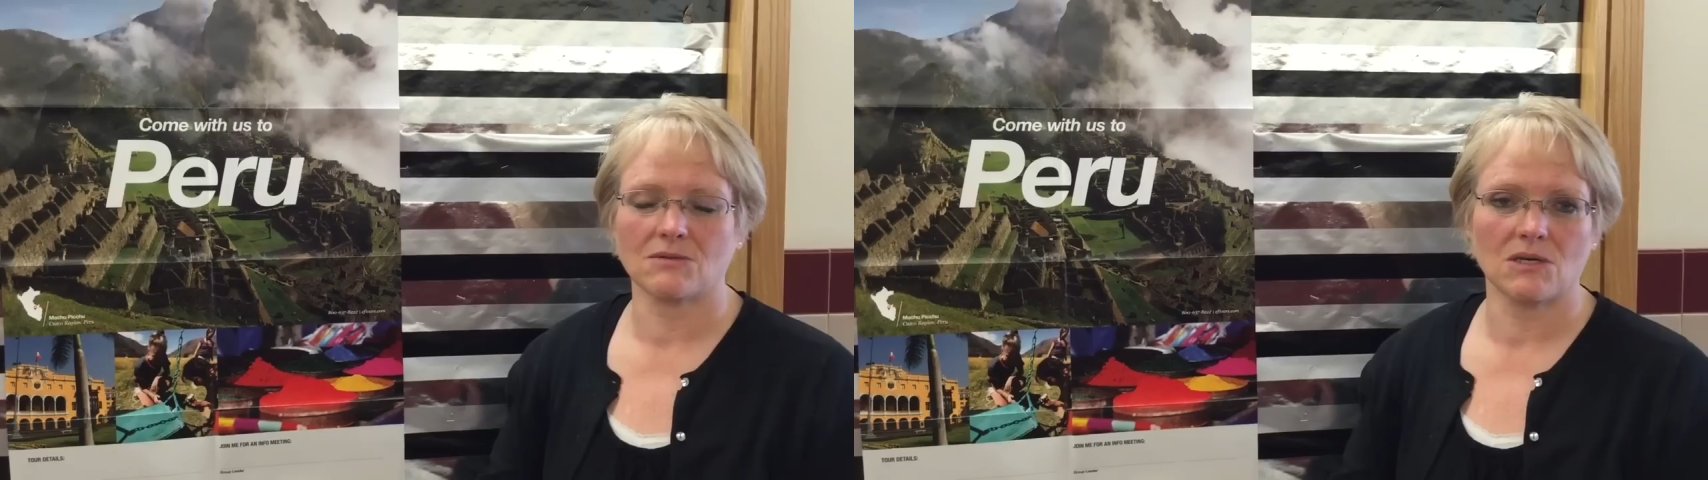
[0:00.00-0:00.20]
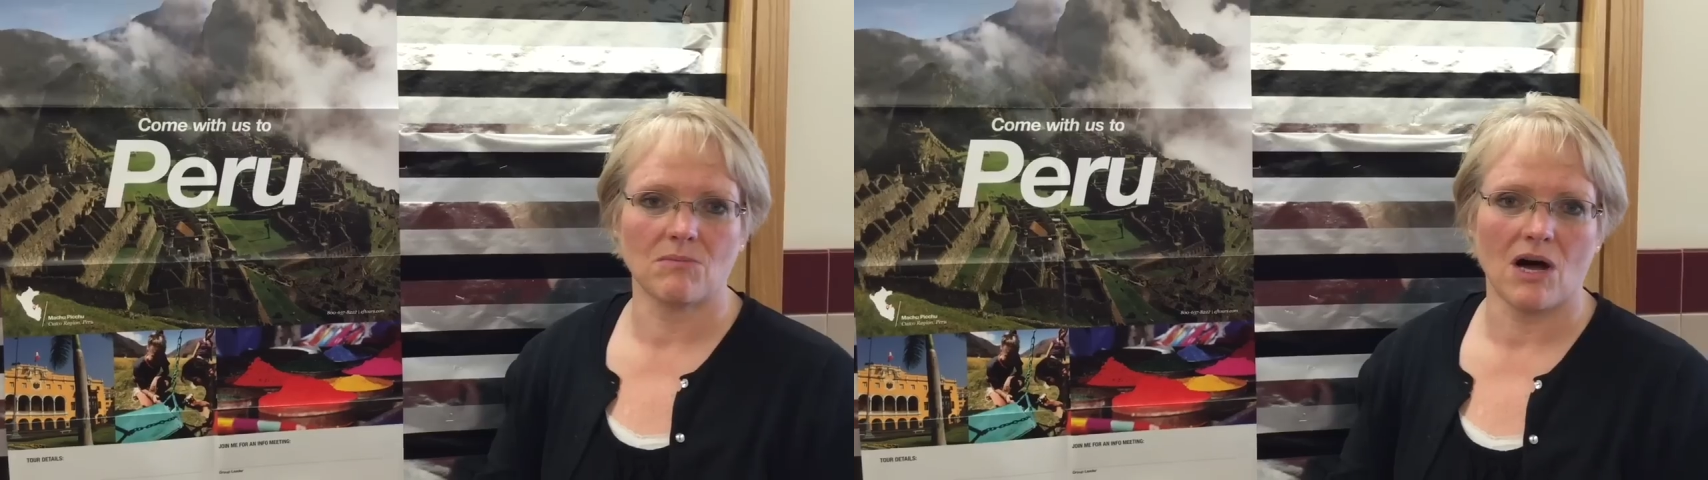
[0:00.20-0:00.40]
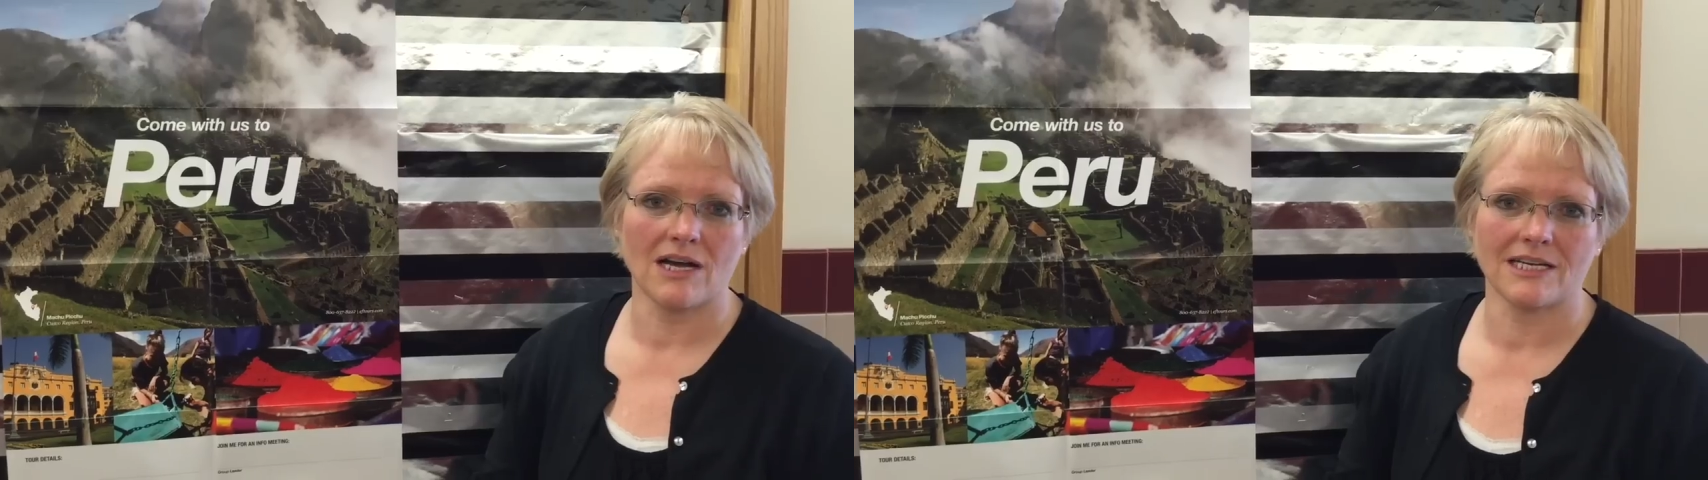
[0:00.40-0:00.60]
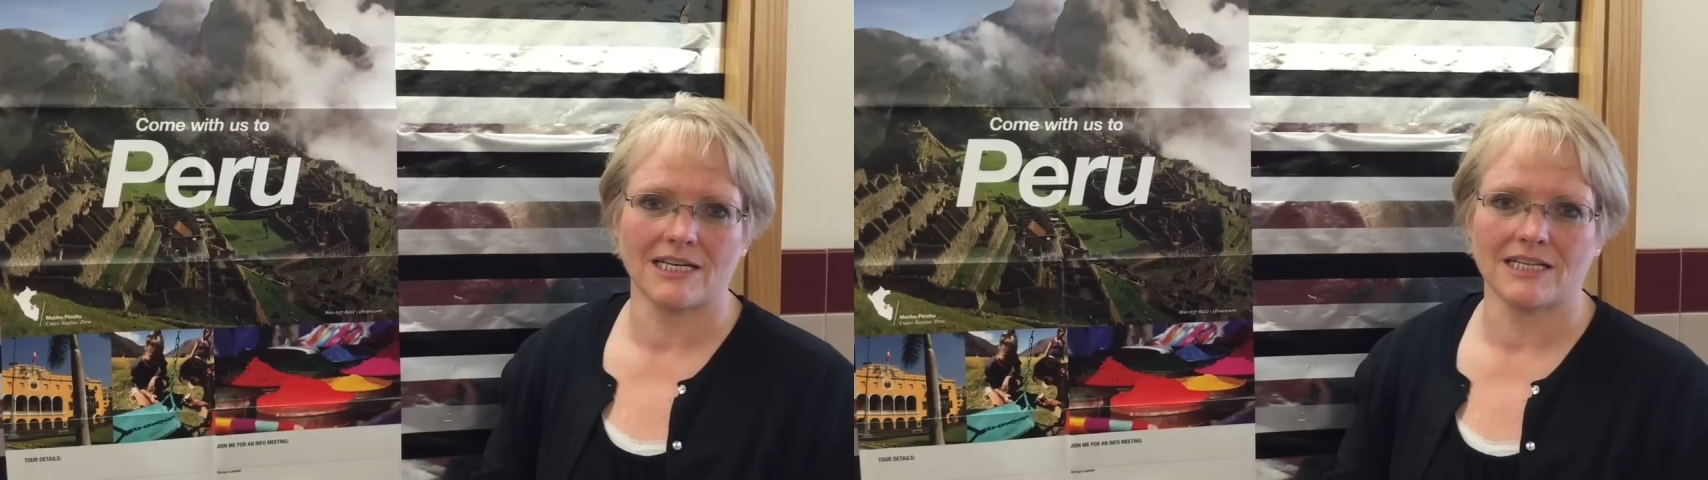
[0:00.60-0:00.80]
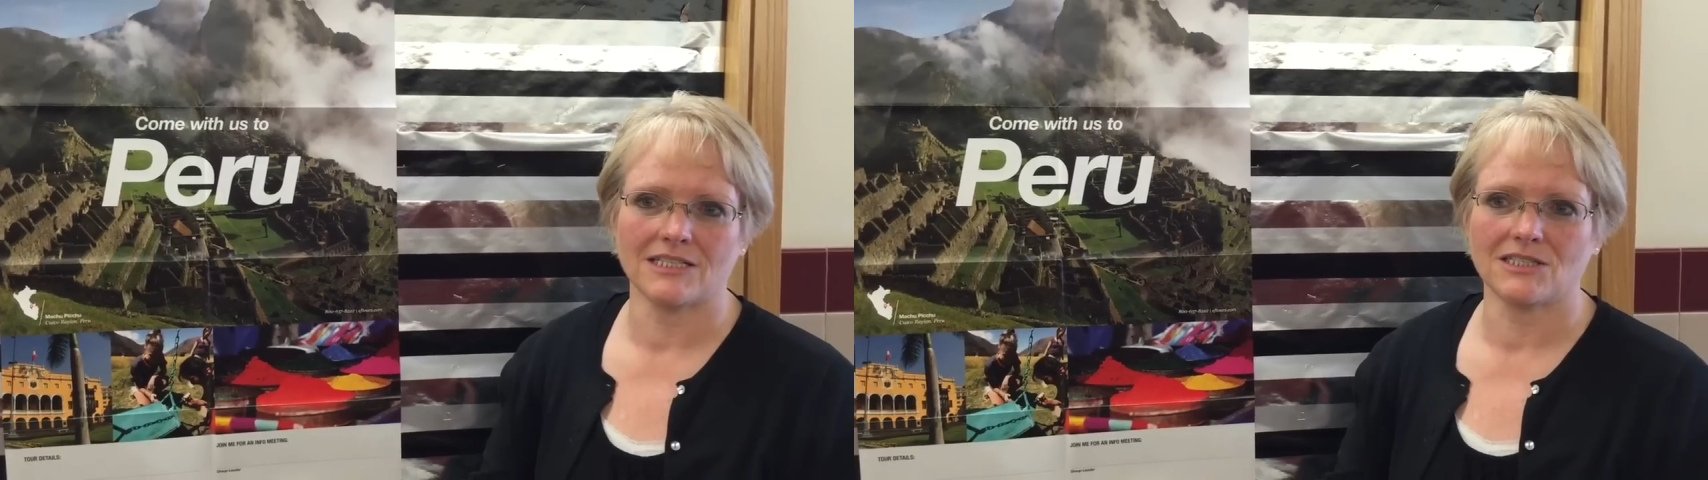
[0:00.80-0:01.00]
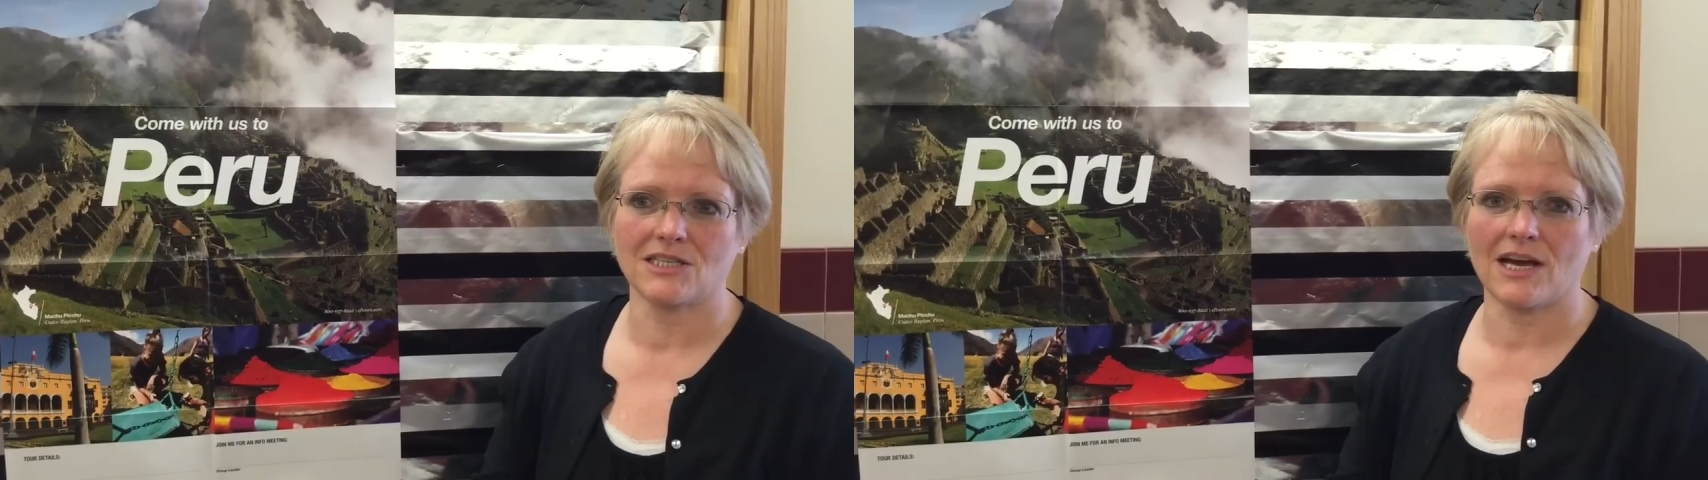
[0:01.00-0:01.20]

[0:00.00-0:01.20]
some commodities